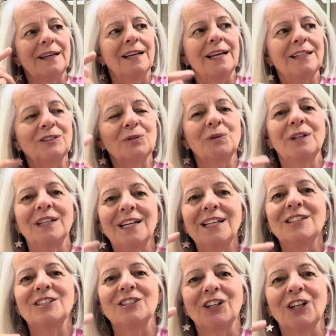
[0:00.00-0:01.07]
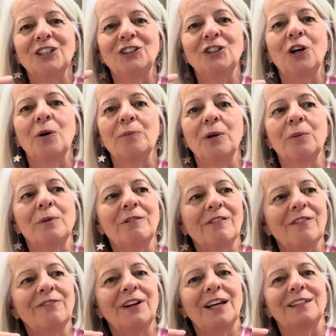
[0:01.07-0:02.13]
It's all an inside job that we're
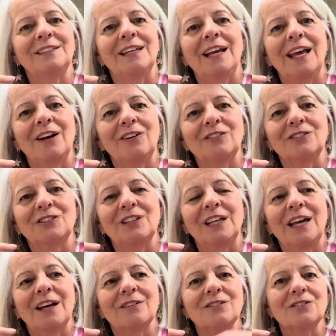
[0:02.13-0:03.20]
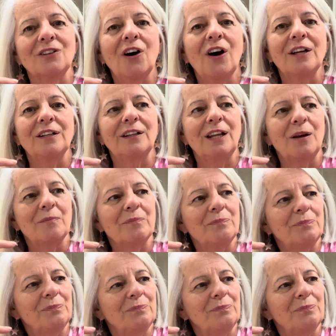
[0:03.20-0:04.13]
reflecting out onto the outside and then